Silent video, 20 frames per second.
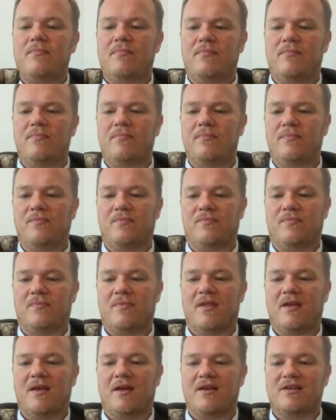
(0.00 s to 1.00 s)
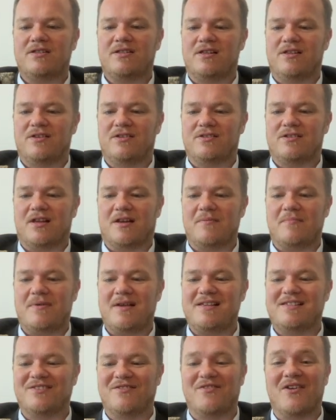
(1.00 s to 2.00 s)
It actually looks like a
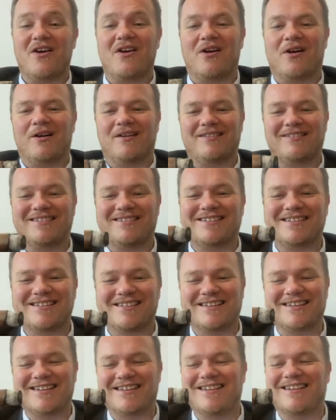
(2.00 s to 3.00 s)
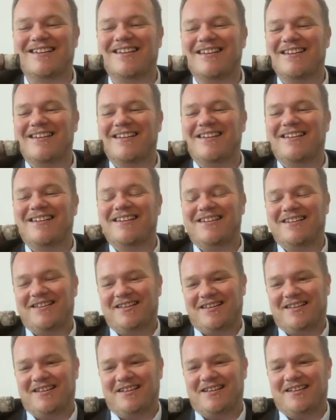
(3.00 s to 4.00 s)
piece of art.
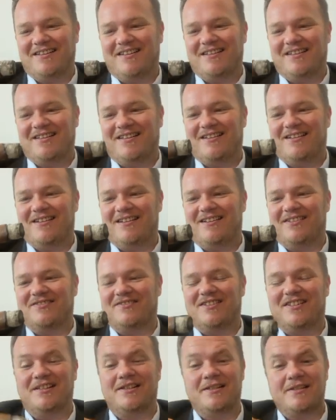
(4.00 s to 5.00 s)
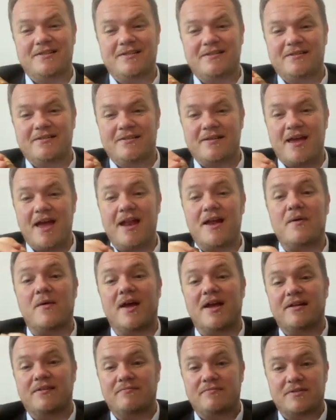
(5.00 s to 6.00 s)
You know, lovely.
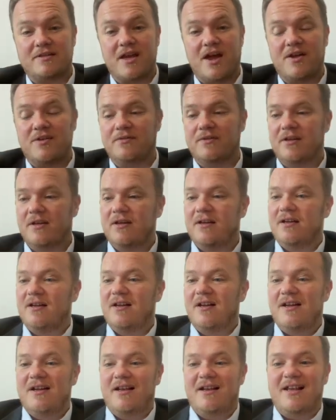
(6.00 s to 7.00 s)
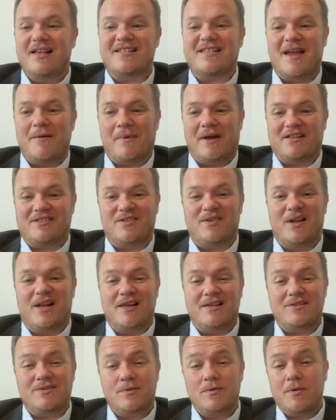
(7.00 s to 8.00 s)
Anyway, so let's get back to it.
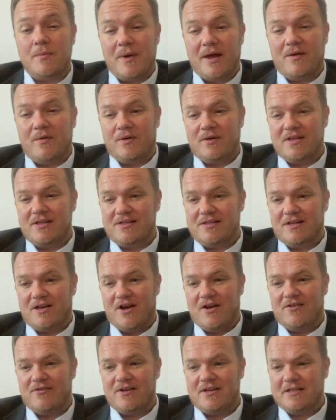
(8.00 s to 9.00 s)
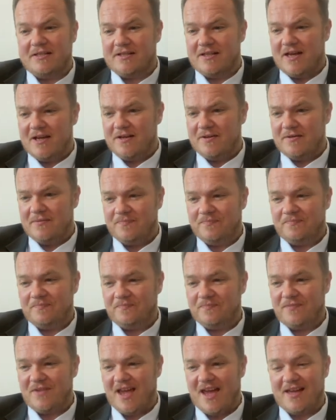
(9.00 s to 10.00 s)
Let's talk about what this cigar is. So
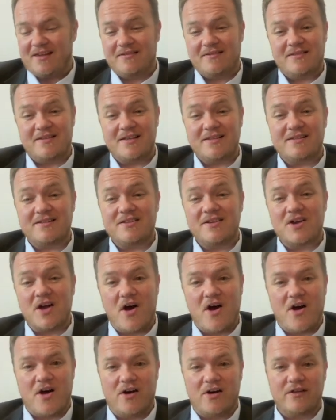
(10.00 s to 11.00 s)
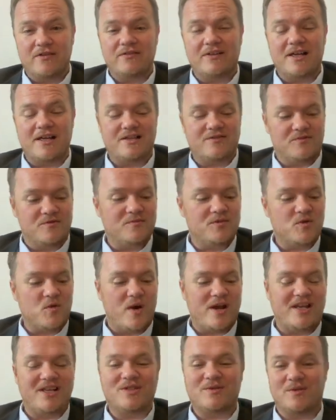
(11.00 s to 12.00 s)
yeah, this cigar is from
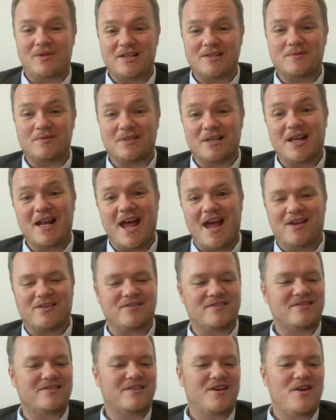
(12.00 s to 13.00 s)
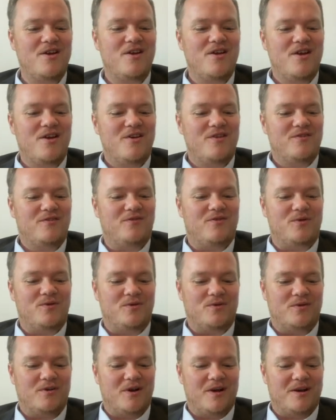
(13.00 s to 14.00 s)
this was announced
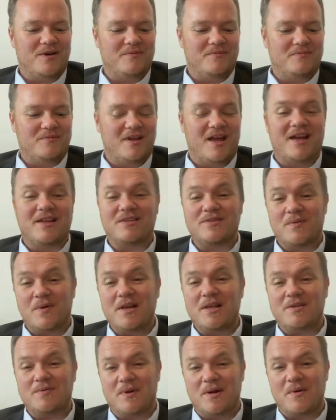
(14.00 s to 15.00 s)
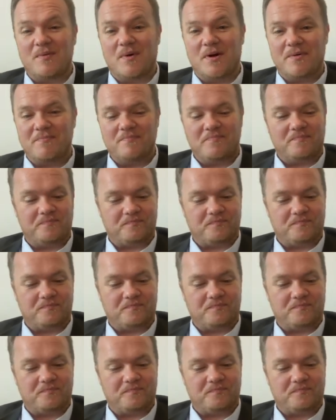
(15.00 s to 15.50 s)
for 2021.